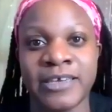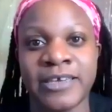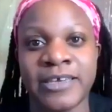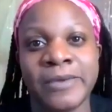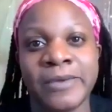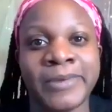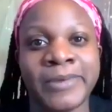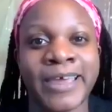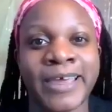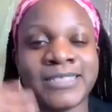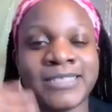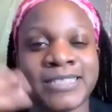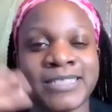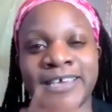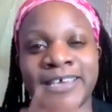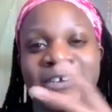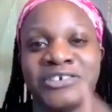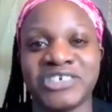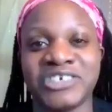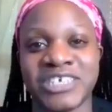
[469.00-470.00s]
But as the
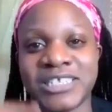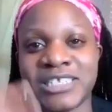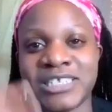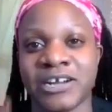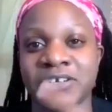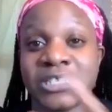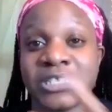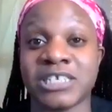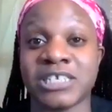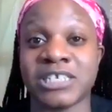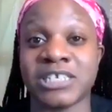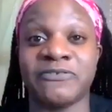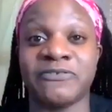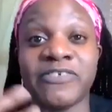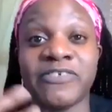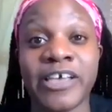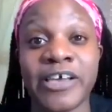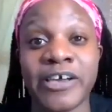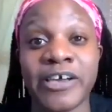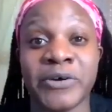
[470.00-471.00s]
energy starts to
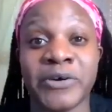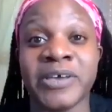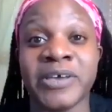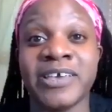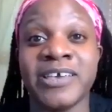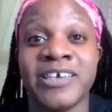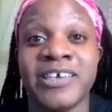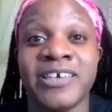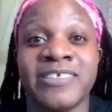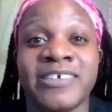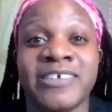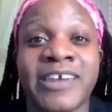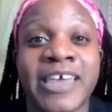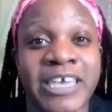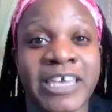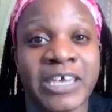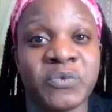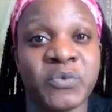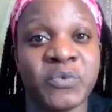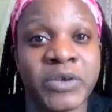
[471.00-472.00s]
flow, then I
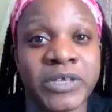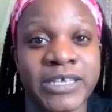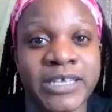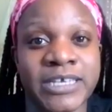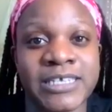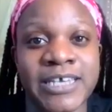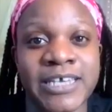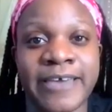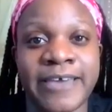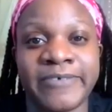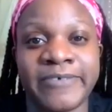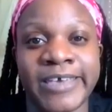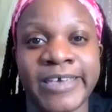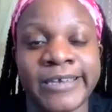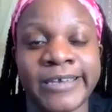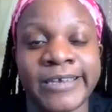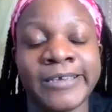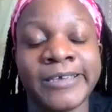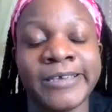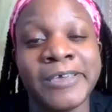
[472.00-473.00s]
can really dive
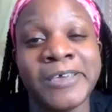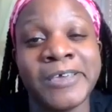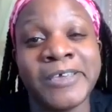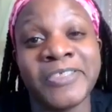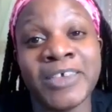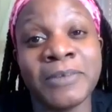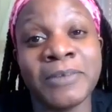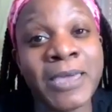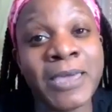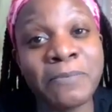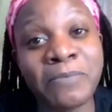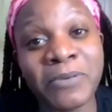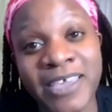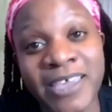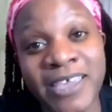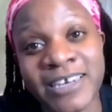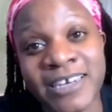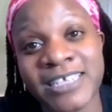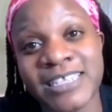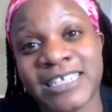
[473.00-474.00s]
in. Then my
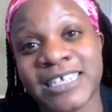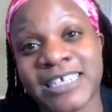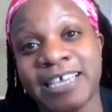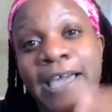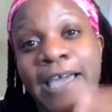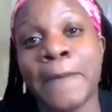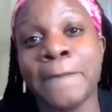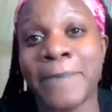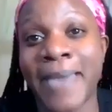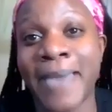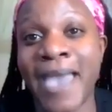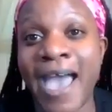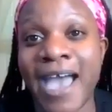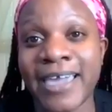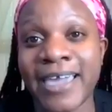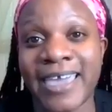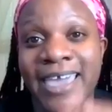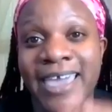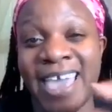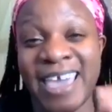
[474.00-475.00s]
plan is to come
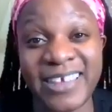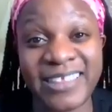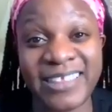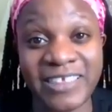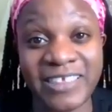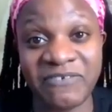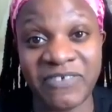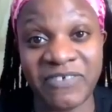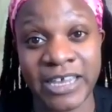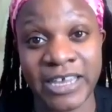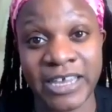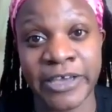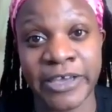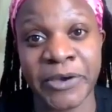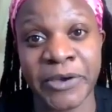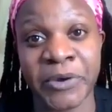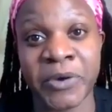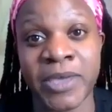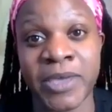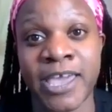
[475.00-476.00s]
back, edit the
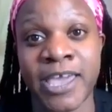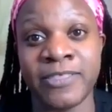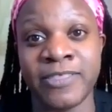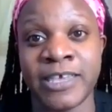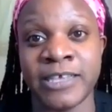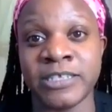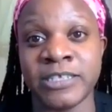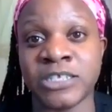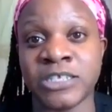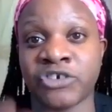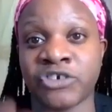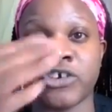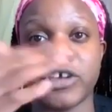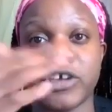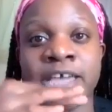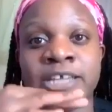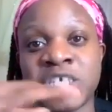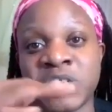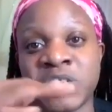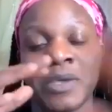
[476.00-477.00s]
video, and then
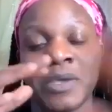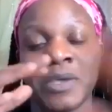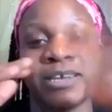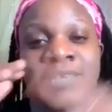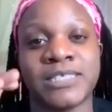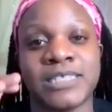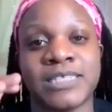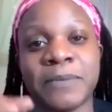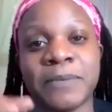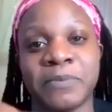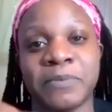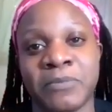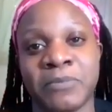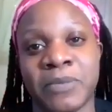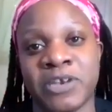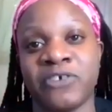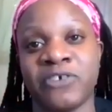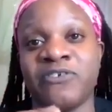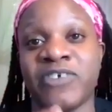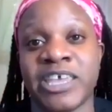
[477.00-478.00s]
do any
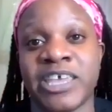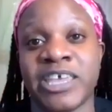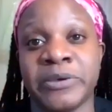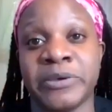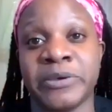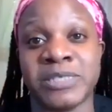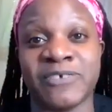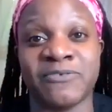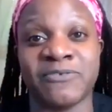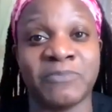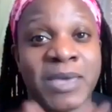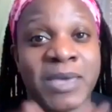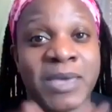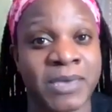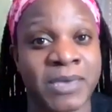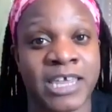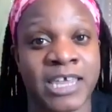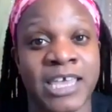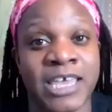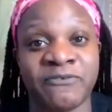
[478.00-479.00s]
supplemental videos of
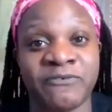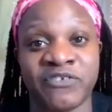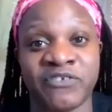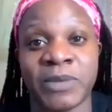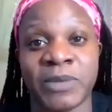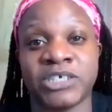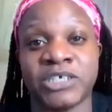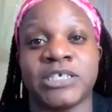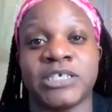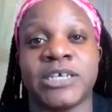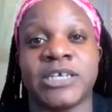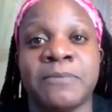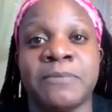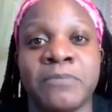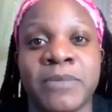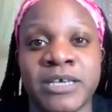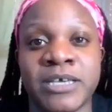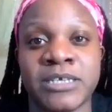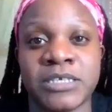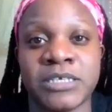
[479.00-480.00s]
maybe any information I missed